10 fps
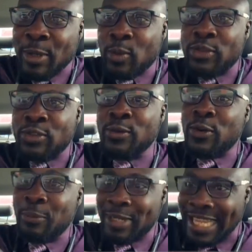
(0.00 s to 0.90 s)
Today, as I
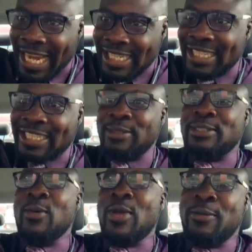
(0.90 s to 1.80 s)
speak with you, from the
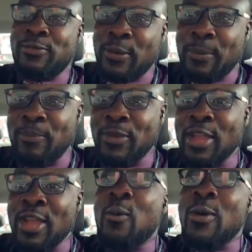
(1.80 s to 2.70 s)
Niger Delta where I'm from,
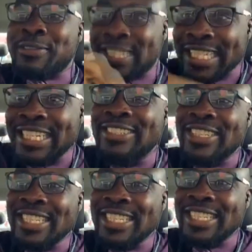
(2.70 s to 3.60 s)
we have
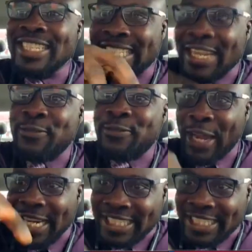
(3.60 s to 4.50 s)
seen recent
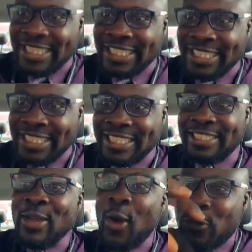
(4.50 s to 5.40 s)
findings
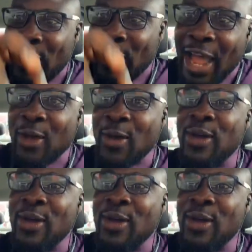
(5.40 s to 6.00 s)
of how